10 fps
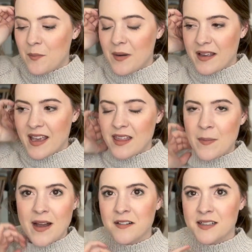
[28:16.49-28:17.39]
But yeah, the
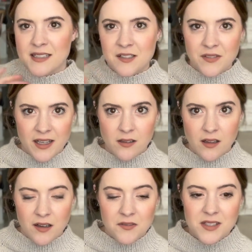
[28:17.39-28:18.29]
pattern itself I
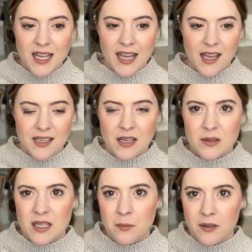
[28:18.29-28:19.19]
loved, and I
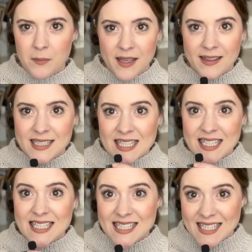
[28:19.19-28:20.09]
was able to make this
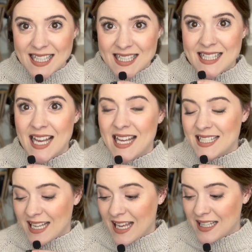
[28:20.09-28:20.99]
in 6
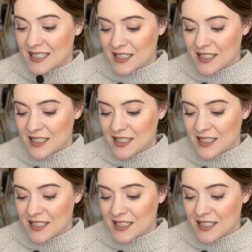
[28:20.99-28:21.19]
days.